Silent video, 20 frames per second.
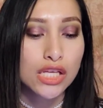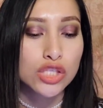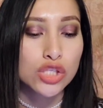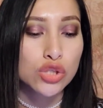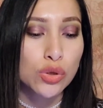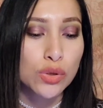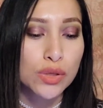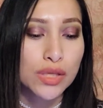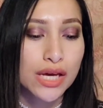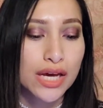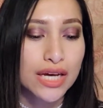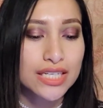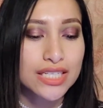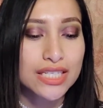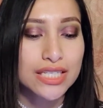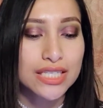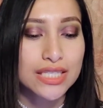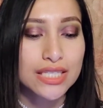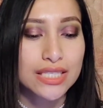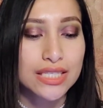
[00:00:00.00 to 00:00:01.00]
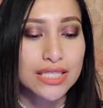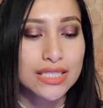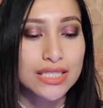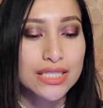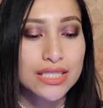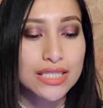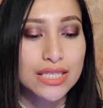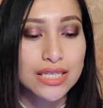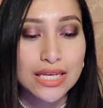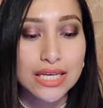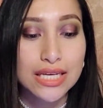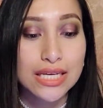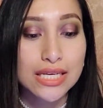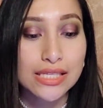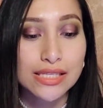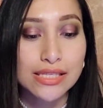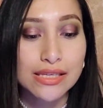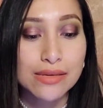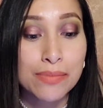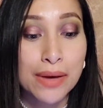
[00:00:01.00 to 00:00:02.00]
So yeah, this is an
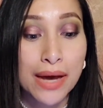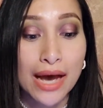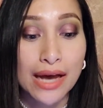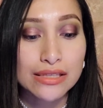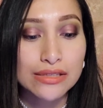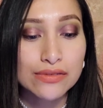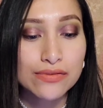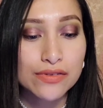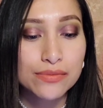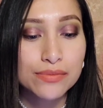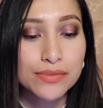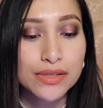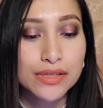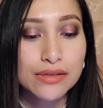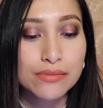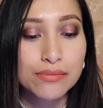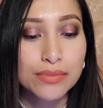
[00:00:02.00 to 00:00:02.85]
easy pass for me.